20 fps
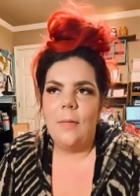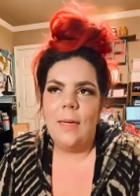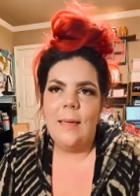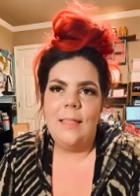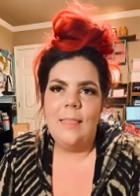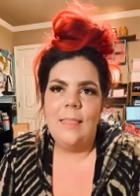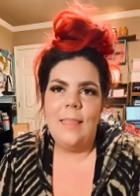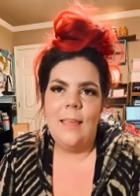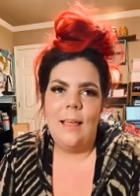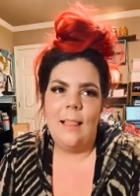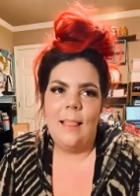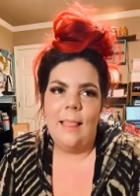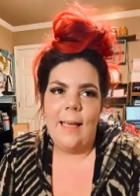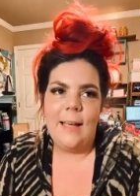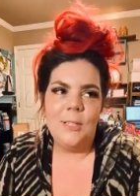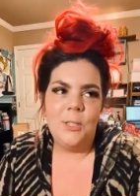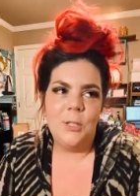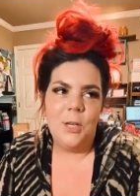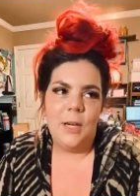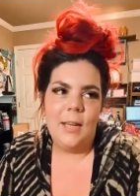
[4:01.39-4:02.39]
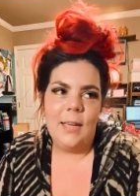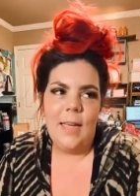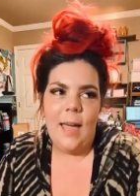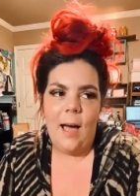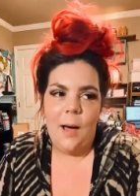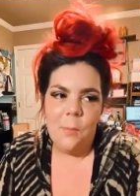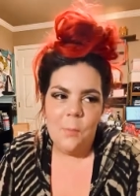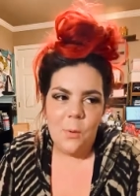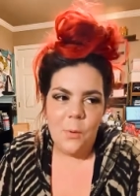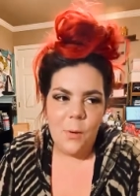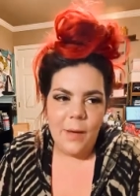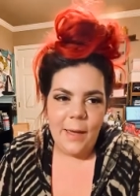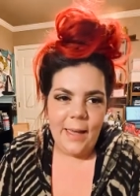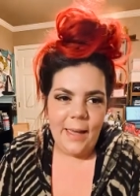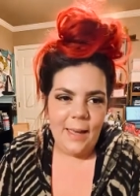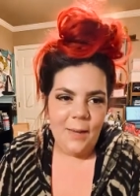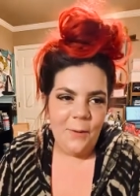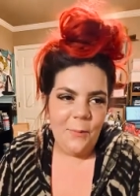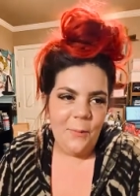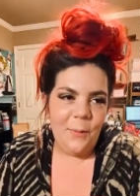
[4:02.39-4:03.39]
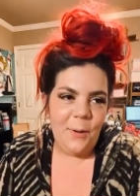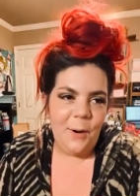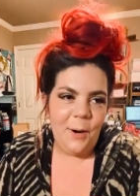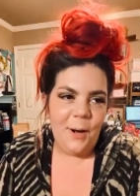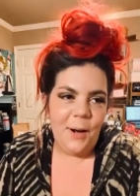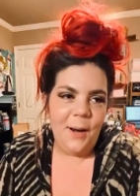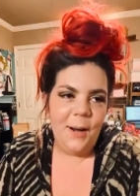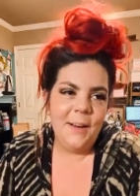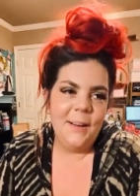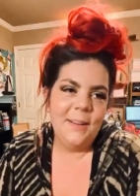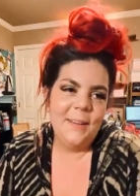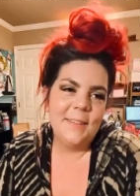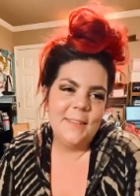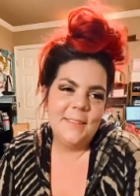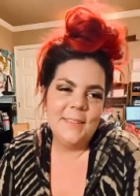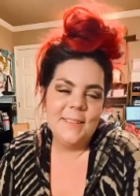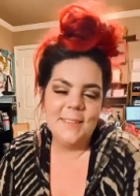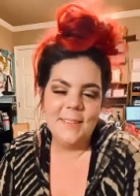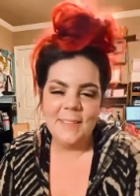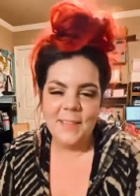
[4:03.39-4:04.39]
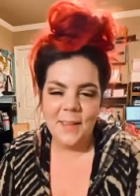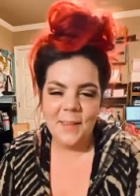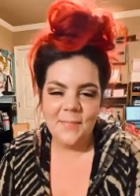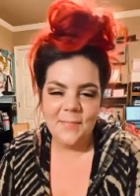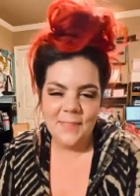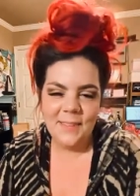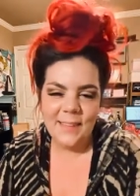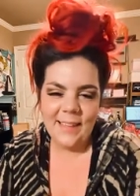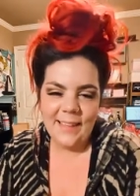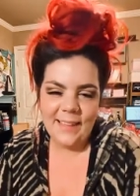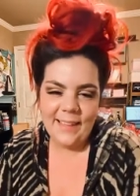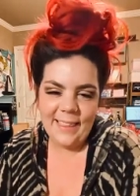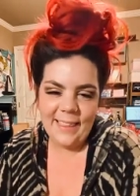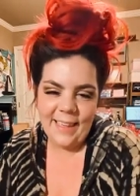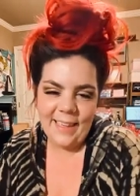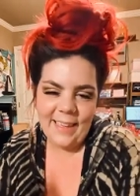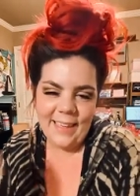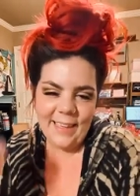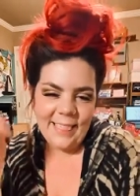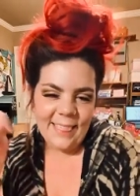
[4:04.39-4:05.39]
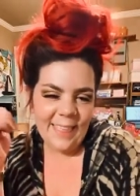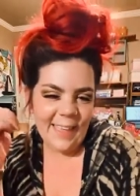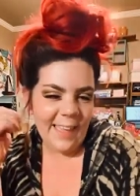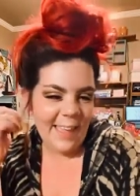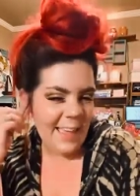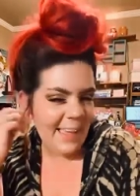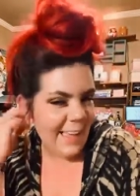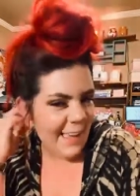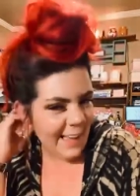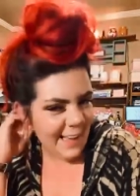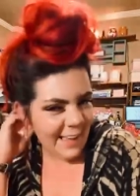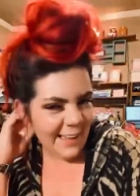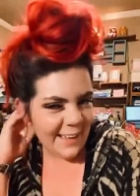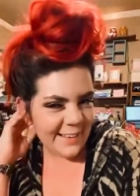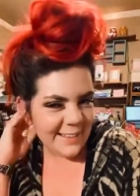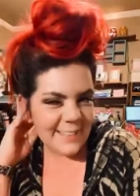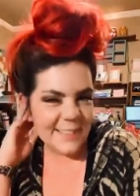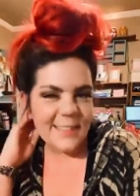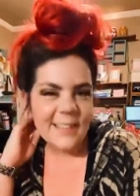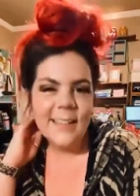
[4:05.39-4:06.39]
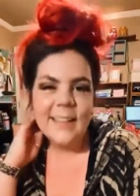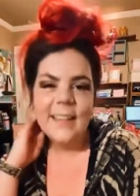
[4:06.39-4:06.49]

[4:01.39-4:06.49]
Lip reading: like the Electric Cowboy or something like that.